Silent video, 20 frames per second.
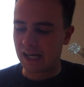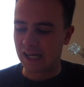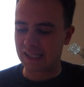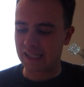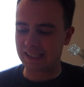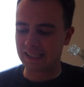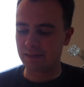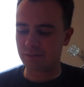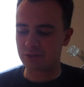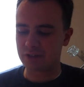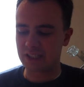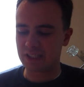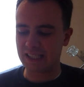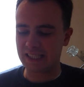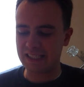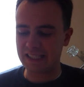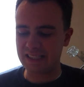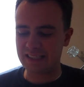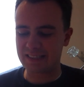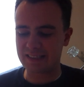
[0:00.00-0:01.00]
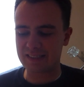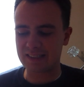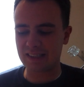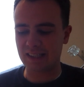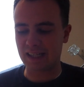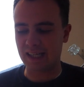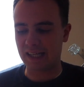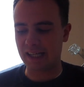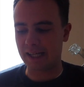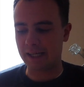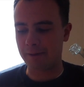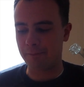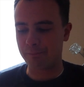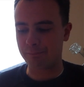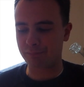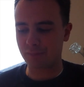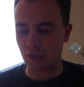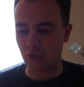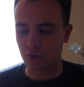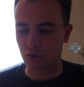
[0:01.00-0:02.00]
at 11-8.
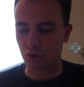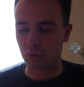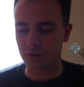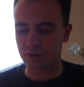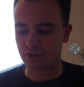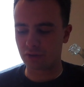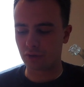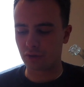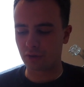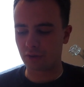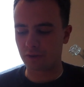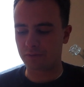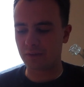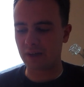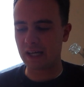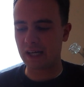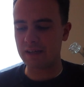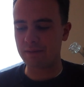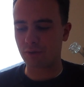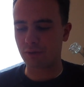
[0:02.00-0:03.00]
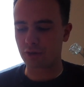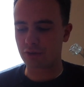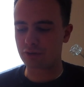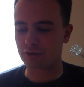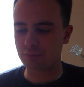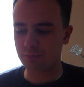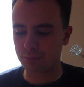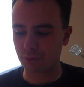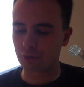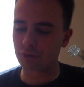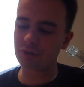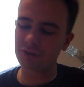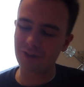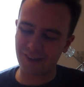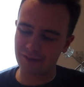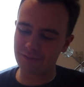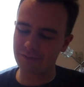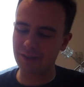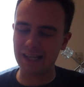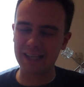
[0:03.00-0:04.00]
I know it's another favourite, but
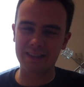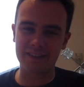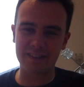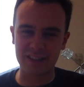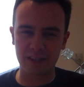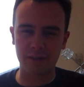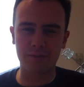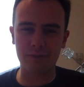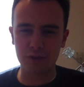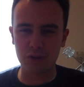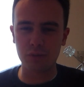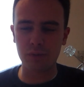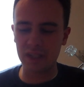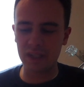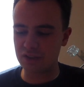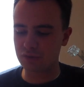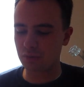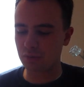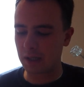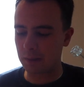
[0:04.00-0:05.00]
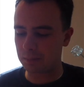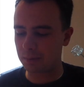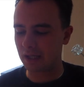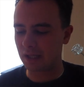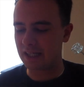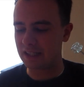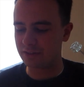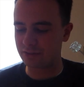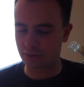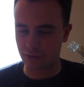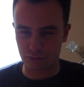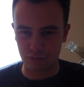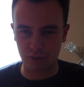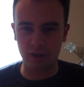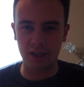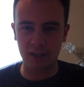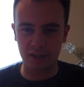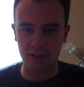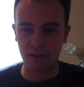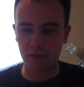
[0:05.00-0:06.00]
I've added in a few each way plays to
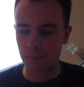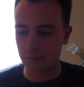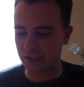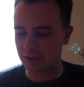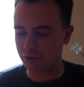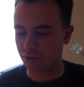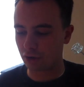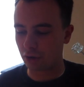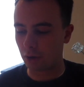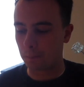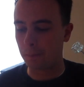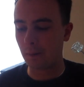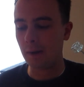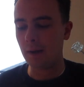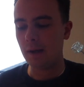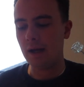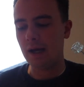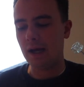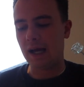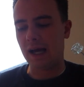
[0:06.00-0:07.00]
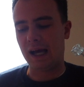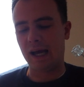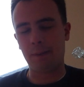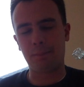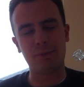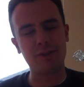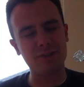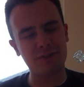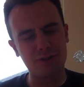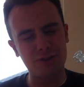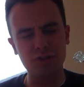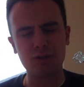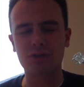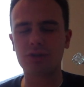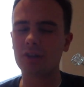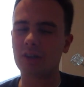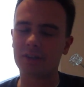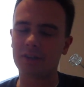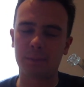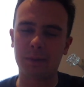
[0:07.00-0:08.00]
try and kind of mix it up. But he's just
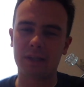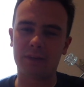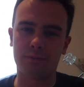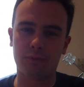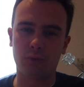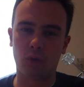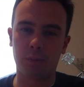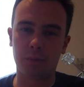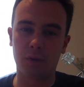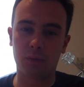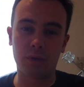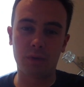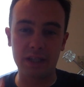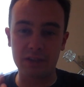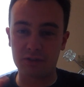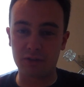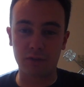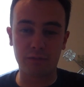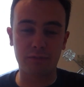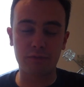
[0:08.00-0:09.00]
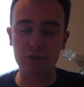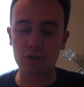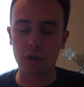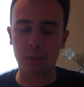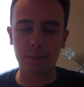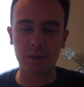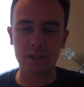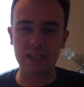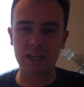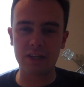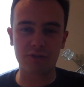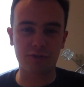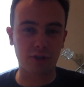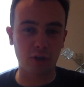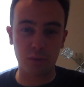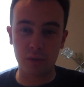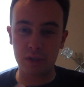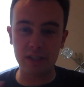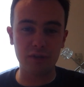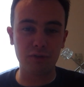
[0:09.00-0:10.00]
got the best form in the race. So a few, couple of years
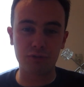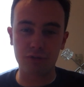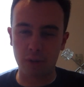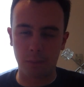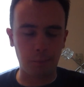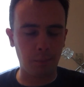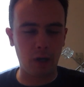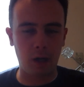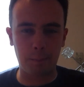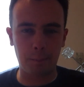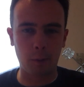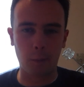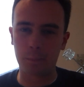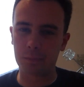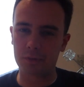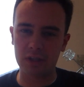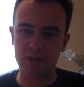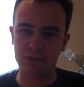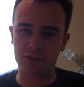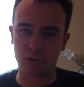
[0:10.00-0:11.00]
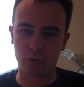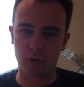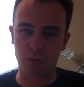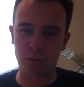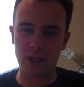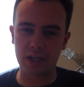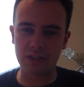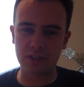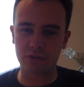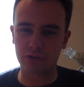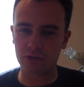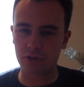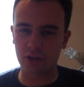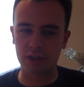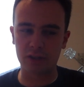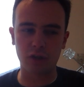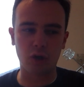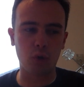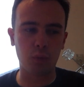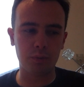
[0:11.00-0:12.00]
ago, he used to mop up these sort of races
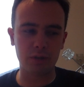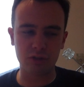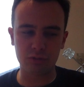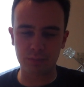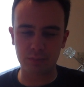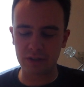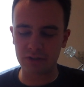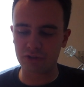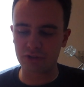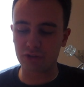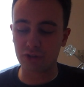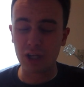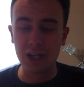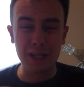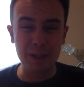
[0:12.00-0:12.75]
like nobody's business,